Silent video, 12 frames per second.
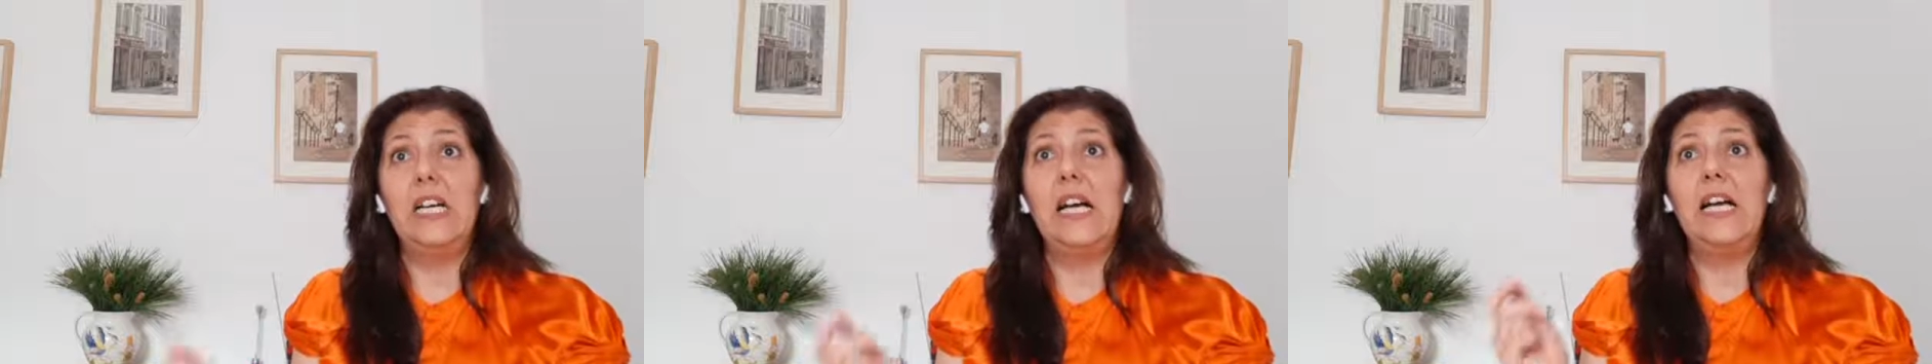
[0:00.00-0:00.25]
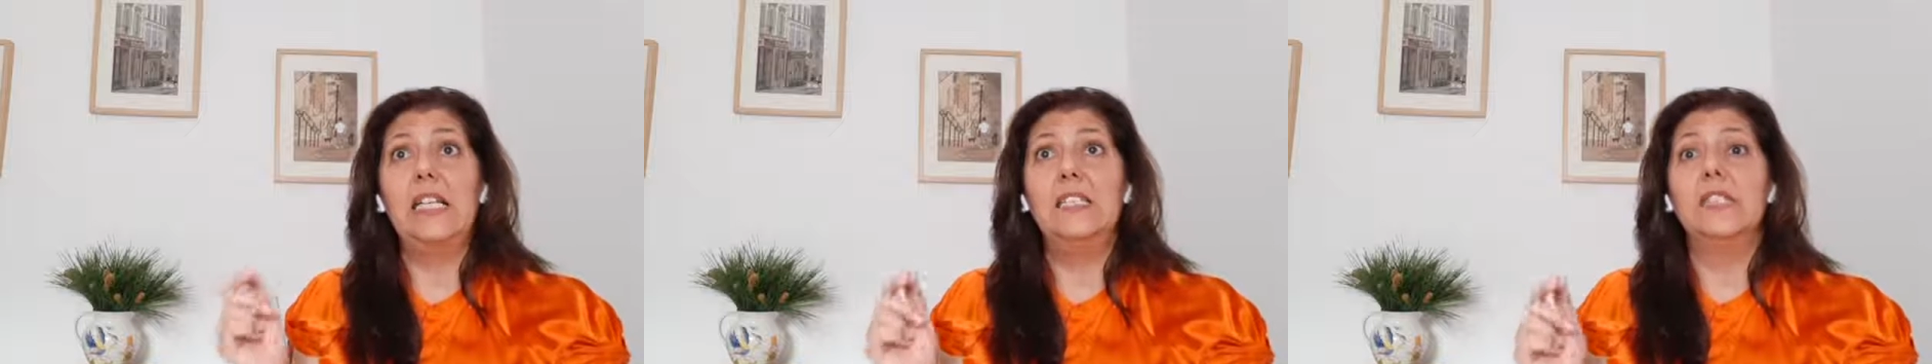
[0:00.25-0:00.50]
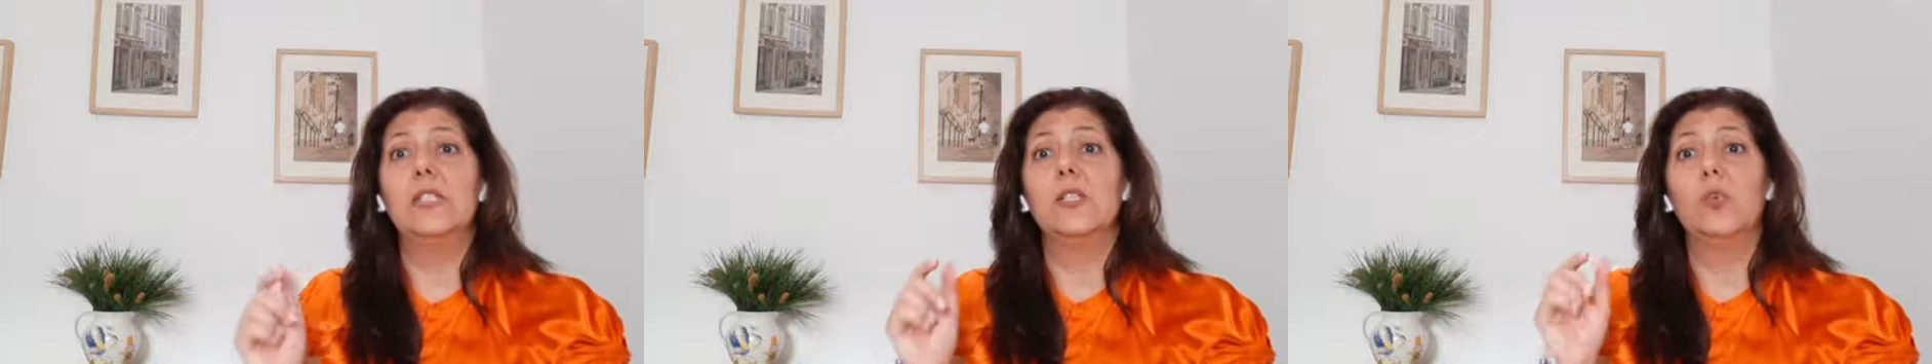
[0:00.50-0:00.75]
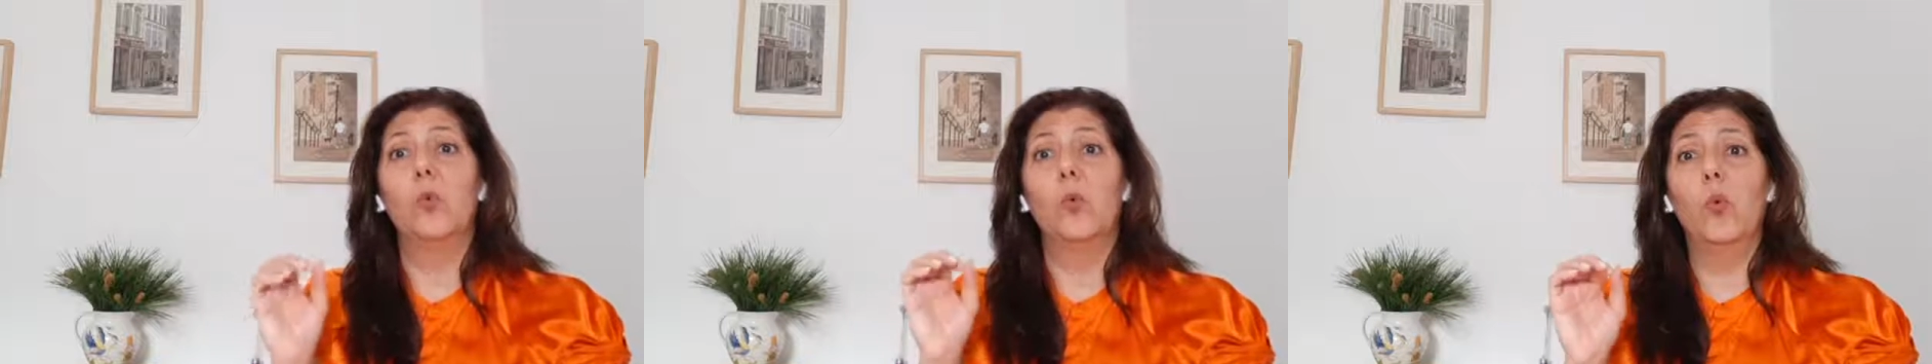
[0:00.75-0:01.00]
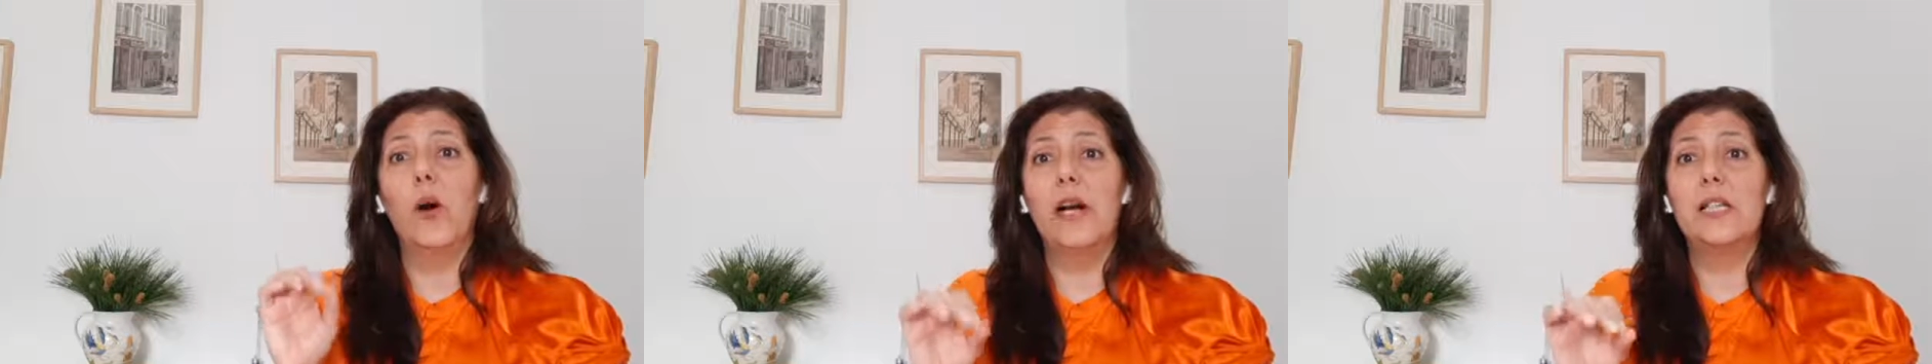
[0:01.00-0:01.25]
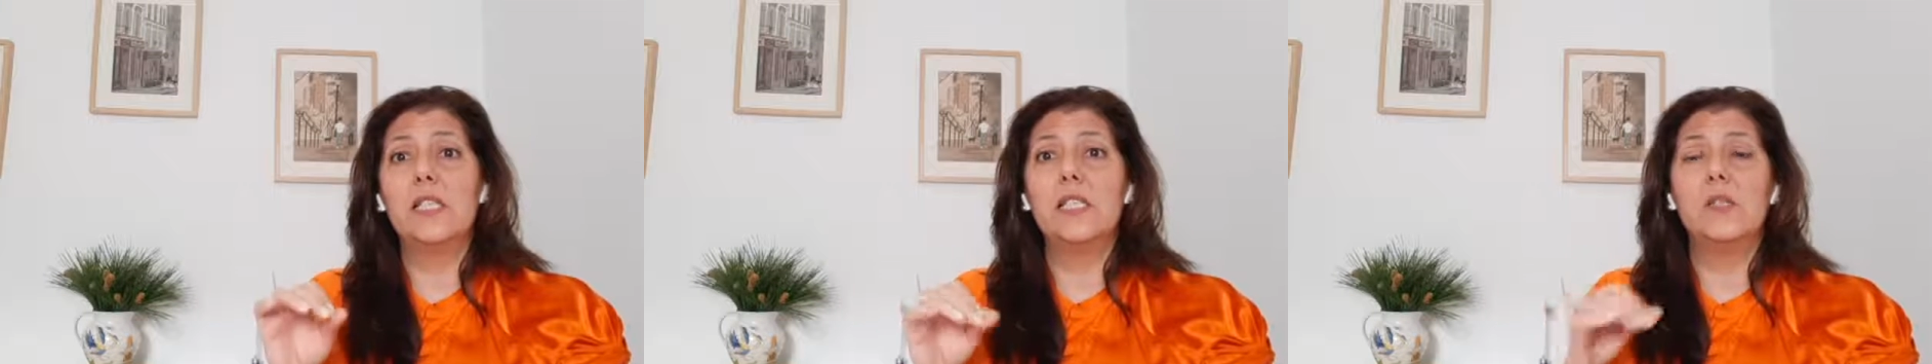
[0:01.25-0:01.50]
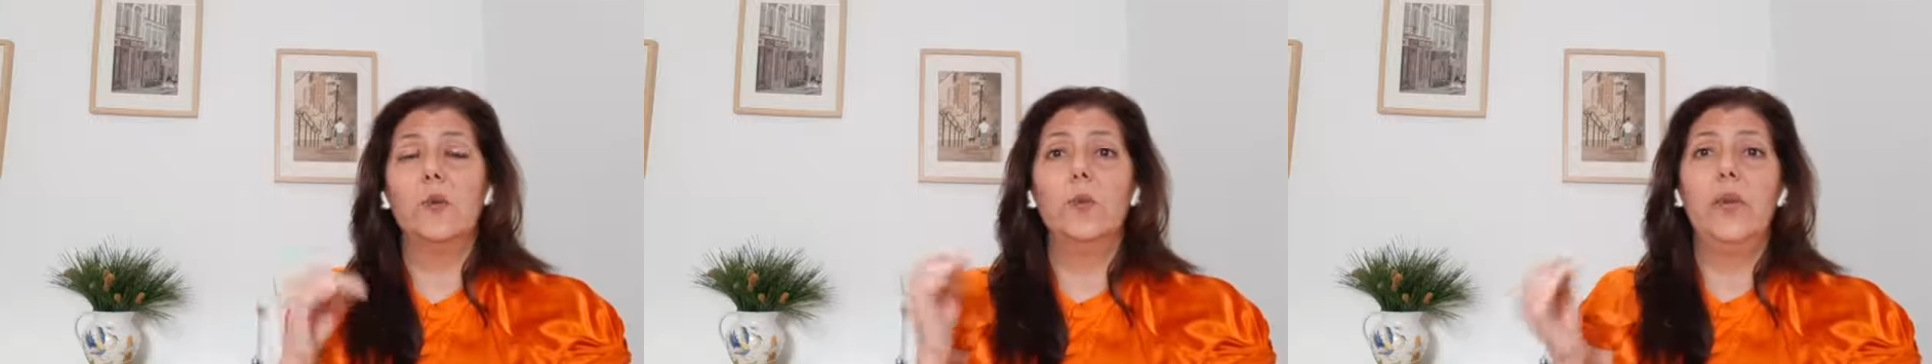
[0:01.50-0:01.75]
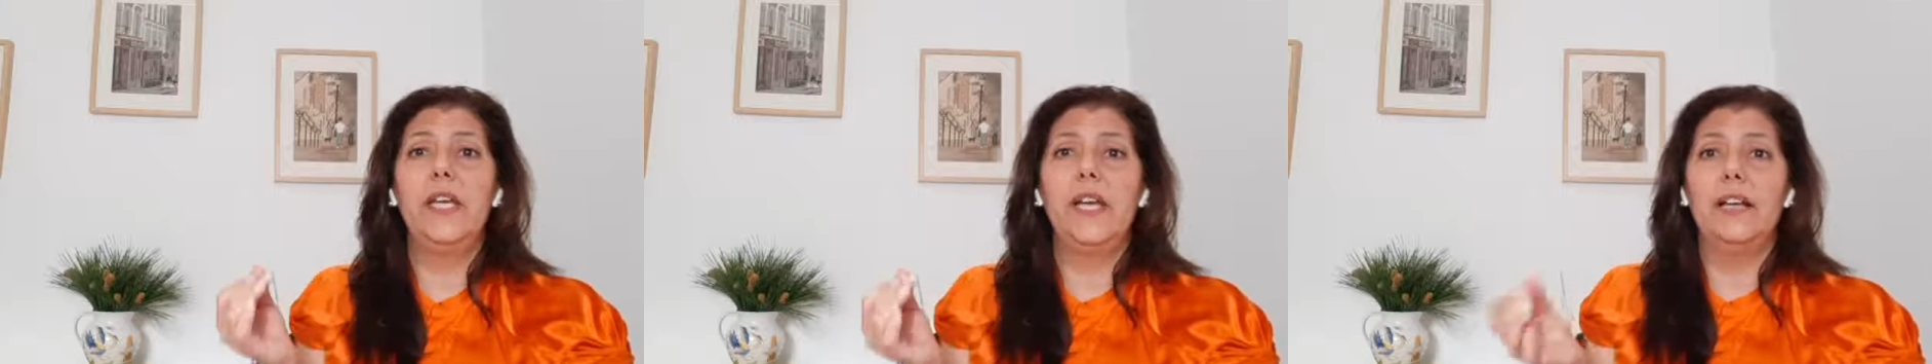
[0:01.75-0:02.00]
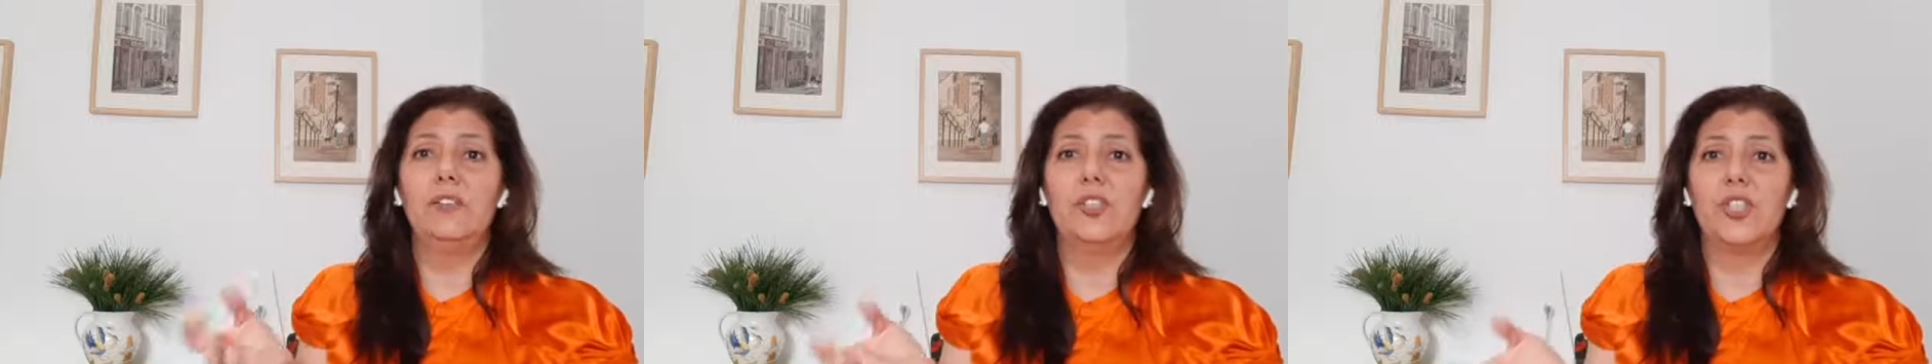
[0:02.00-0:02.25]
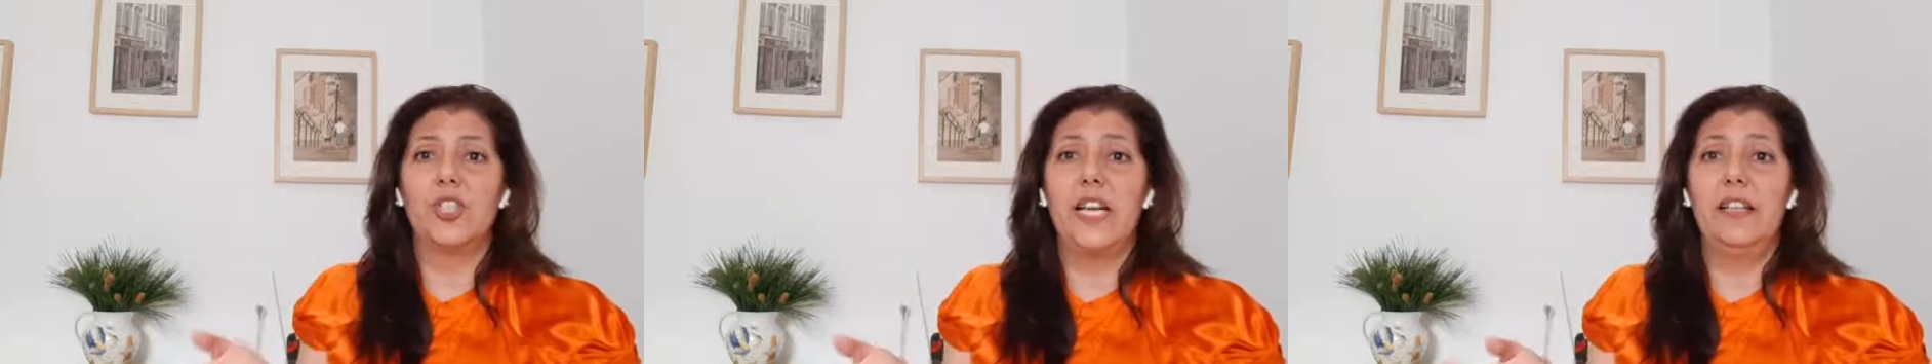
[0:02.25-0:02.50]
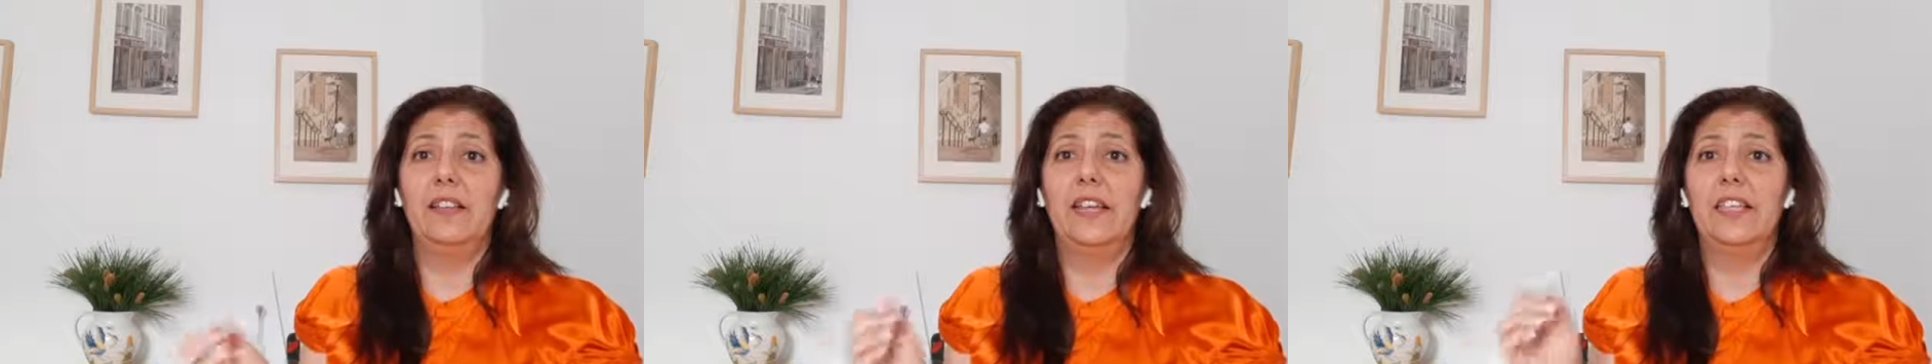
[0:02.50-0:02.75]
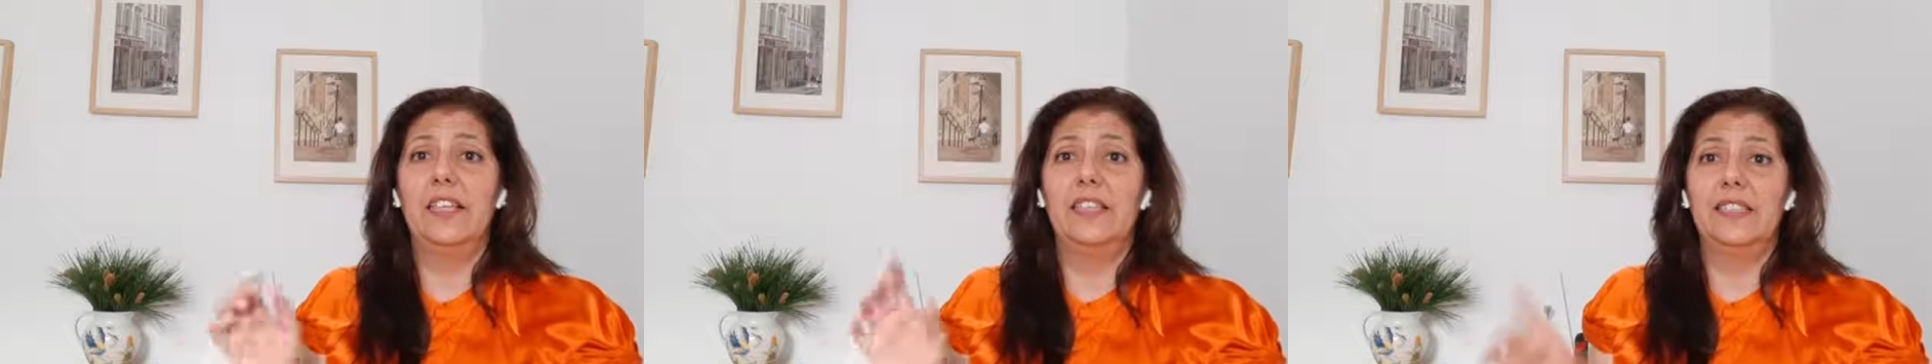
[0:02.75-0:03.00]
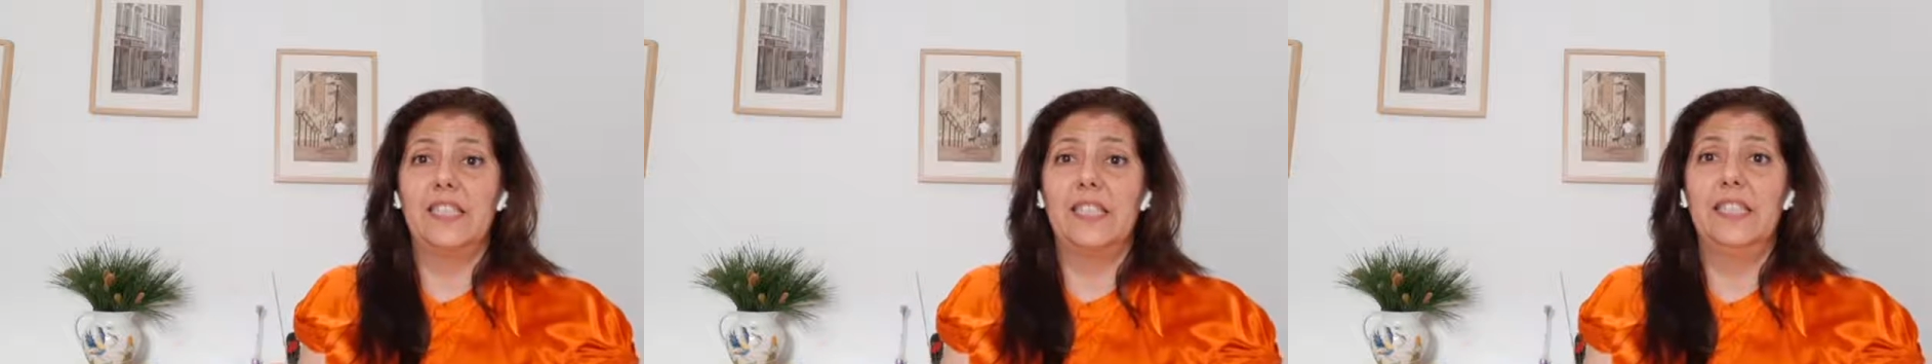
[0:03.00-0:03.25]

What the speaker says: And once we understand that